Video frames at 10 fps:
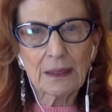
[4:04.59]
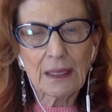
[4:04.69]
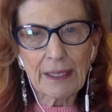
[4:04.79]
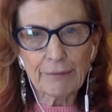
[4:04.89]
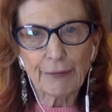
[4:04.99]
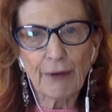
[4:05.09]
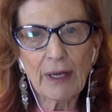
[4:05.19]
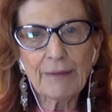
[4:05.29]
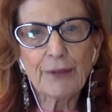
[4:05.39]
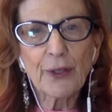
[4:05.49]
in
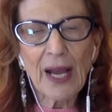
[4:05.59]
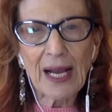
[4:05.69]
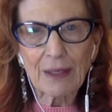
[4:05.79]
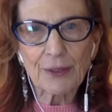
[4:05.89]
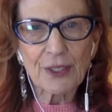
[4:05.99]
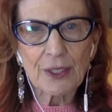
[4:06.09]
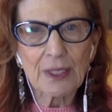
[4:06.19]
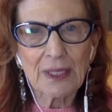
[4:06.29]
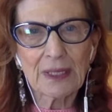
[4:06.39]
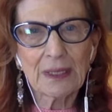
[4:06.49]
front of your house
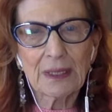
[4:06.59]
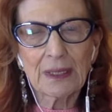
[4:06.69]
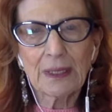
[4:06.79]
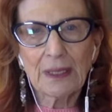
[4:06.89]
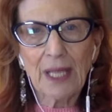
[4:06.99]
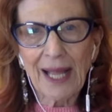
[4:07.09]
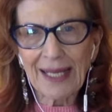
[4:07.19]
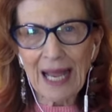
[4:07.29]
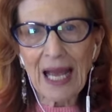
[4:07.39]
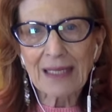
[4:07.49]

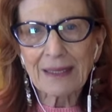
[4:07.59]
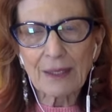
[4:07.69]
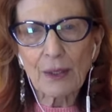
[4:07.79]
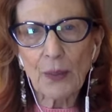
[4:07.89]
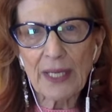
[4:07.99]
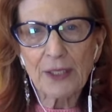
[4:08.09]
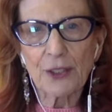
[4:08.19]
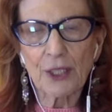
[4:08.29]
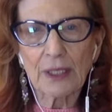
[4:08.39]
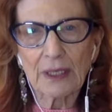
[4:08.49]
and ask the
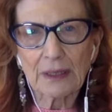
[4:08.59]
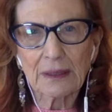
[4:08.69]
question.